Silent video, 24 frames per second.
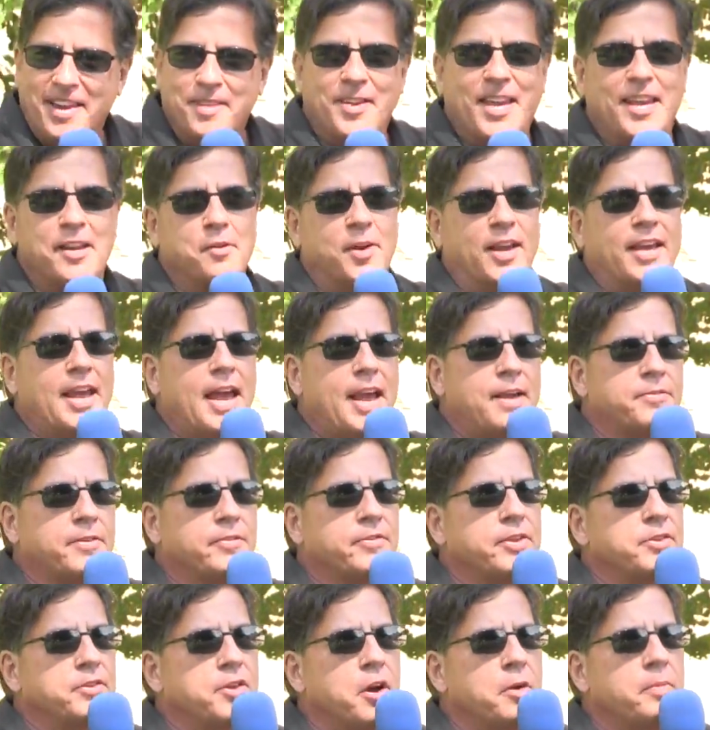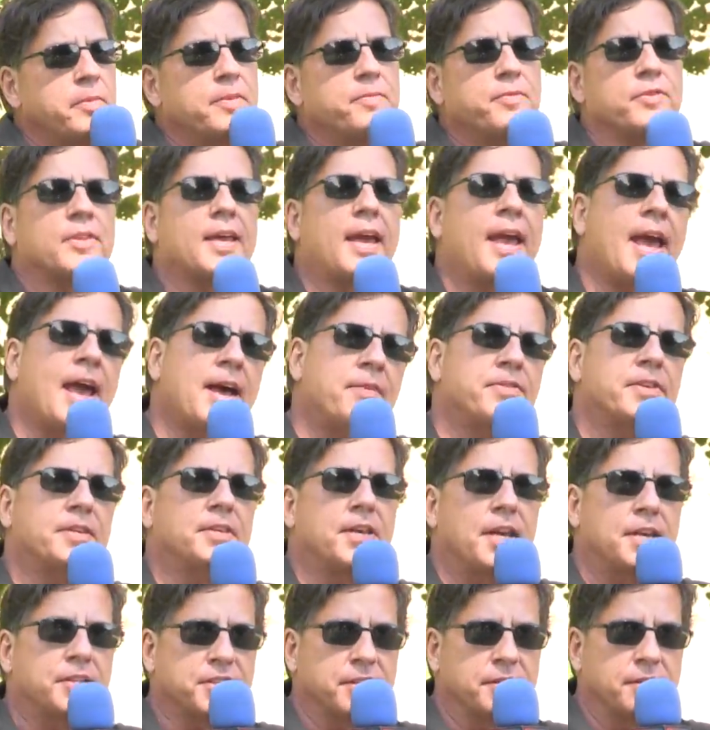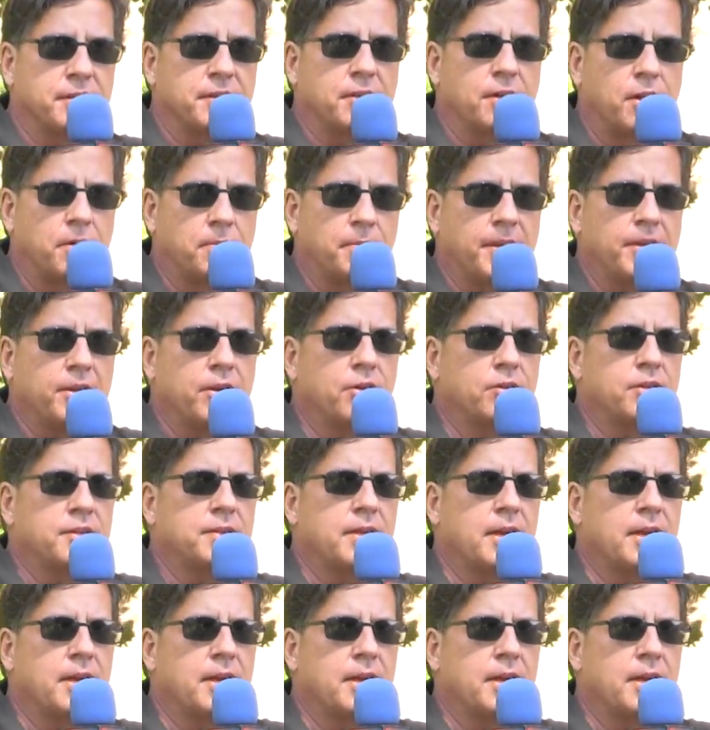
Anyway, half of you know me. For the half that doesn't know me, go to